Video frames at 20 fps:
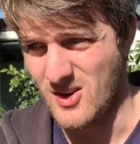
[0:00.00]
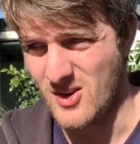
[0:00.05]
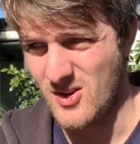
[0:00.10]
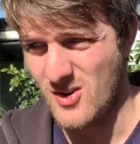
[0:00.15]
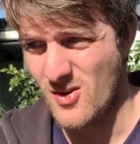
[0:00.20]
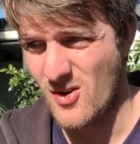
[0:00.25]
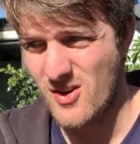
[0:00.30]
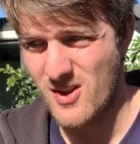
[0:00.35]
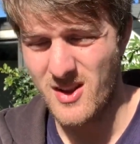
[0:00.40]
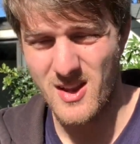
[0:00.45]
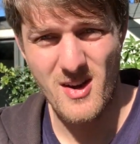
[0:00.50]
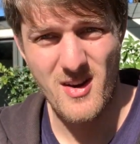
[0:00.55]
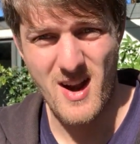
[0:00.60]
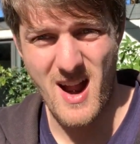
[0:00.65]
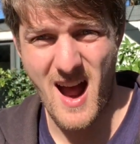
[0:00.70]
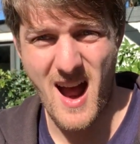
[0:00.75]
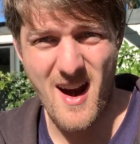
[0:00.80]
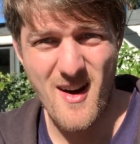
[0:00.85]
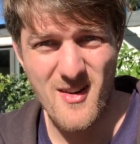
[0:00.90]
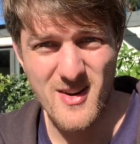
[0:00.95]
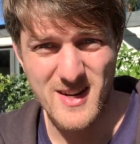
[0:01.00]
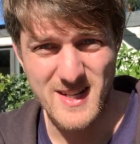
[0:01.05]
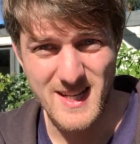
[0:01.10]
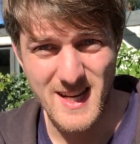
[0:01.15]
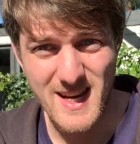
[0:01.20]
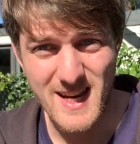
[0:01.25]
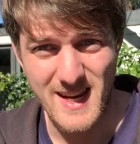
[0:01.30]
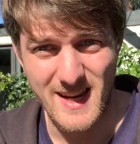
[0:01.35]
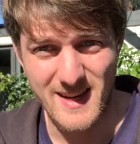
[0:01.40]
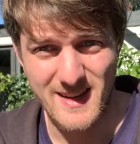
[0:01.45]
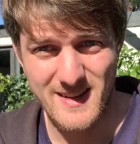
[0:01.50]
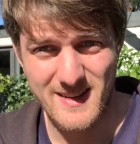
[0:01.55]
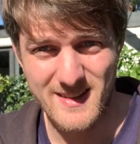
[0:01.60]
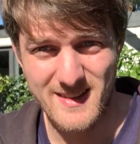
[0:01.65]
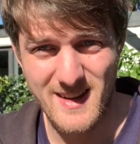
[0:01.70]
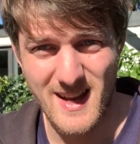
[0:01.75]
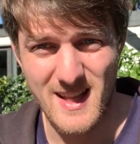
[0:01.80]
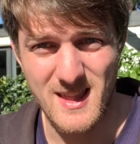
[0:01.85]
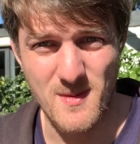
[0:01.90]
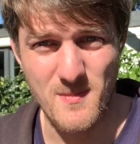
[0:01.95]
not a lot of R&D
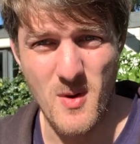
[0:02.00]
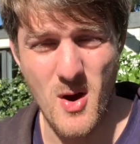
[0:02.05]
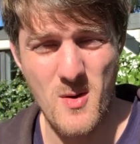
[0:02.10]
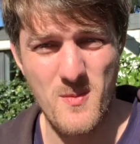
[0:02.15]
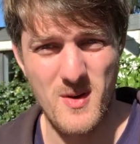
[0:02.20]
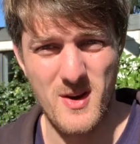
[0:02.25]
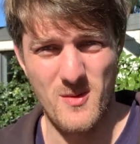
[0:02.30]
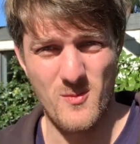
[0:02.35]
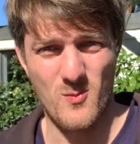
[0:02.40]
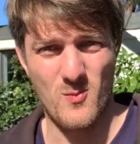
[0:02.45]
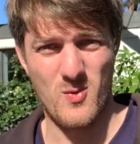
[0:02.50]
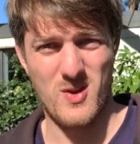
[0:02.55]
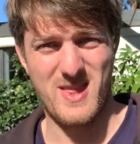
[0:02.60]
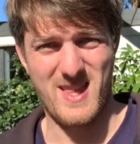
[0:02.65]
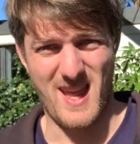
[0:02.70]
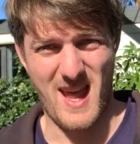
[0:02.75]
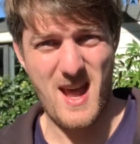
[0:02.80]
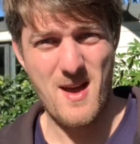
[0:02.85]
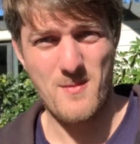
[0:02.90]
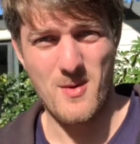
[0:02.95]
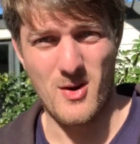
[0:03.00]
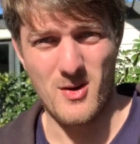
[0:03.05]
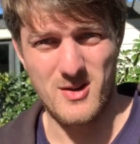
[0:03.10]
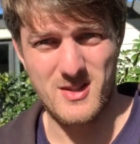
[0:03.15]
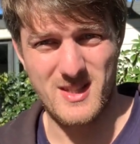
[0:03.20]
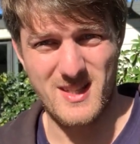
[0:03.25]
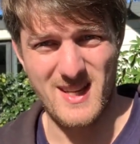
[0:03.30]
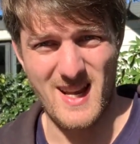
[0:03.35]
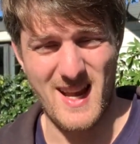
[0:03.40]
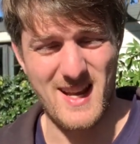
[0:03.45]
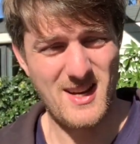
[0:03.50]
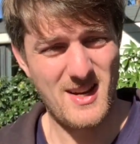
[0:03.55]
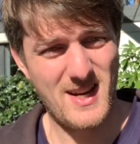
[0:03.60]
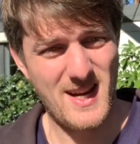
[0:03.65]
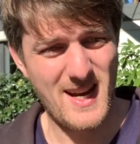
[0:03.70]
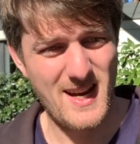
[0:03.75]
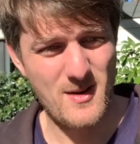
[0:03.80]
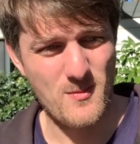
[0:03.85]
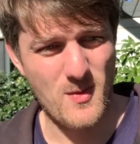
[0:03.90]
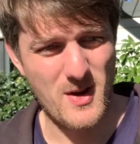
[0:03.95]
at the moment with the airbox, and you
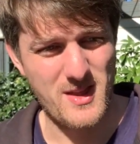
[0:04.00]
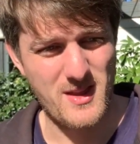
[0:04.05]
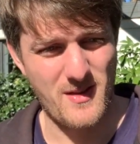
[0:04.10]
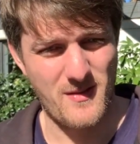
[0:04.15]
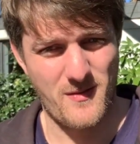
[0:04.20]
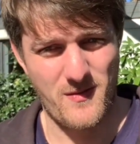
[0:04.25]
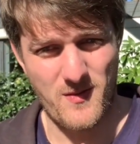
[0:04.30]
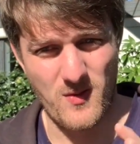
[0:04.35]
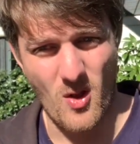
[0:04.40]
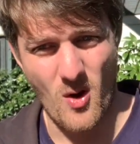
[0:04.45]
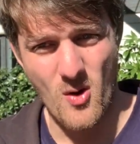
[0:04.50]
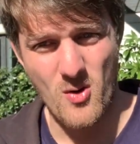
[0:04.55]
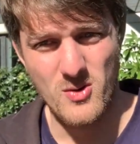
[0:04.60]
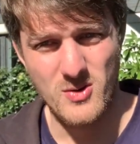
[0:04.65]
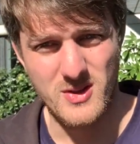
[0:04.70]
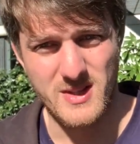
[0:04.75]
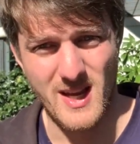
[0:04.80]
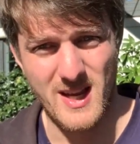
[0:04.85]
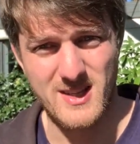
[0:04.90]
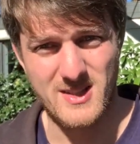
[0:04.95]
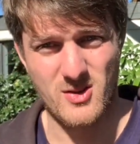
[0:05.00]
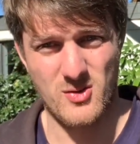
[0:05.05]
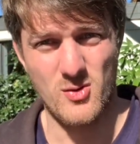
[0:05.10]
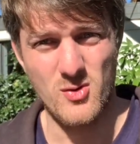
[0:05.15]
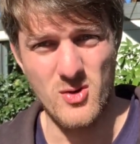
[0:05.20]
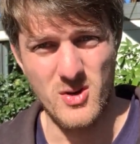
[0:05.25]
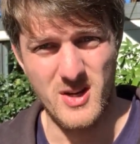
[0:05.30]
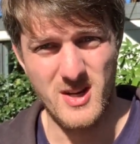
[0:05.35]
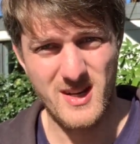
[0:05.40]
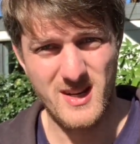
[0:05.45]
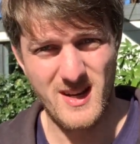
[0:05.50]
need one that flows as good,